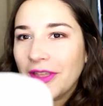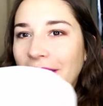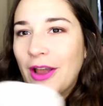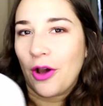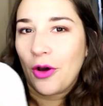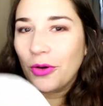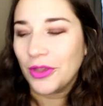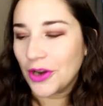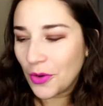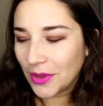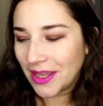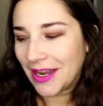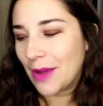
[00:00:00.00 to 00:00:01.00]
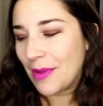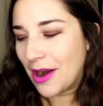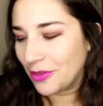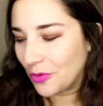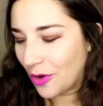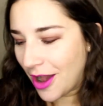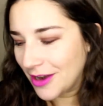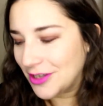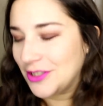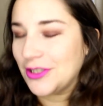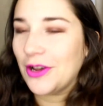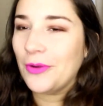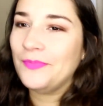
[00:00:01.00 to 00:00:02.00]
they go, you know, when they come out of the wash.
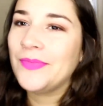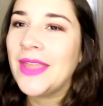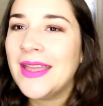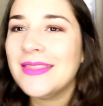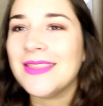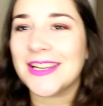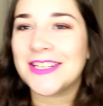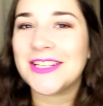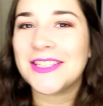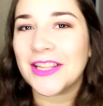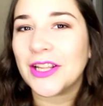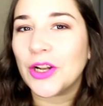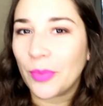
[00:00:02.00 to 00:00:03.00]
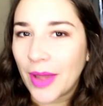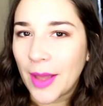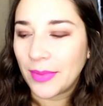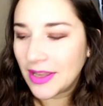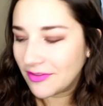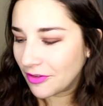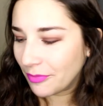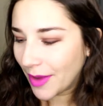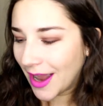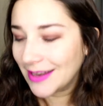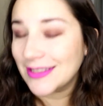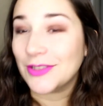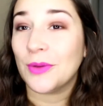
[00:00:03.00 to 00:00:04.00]
So that's just a little pet peeve of
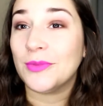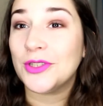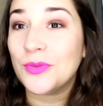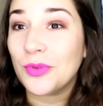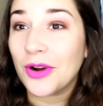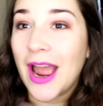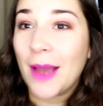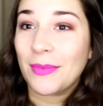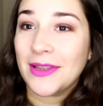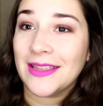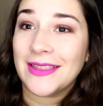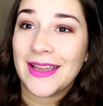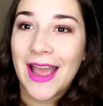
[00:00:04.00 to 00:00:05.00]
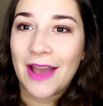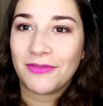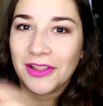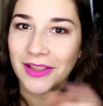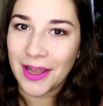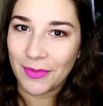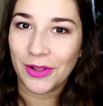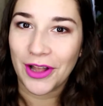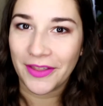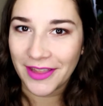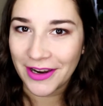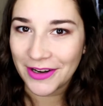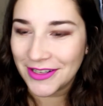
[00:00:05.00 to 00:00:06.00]
mine. So I'm super happy that they have the label
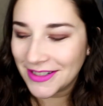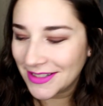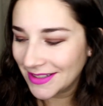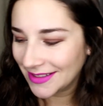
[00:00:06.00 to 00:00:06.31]
on theirs.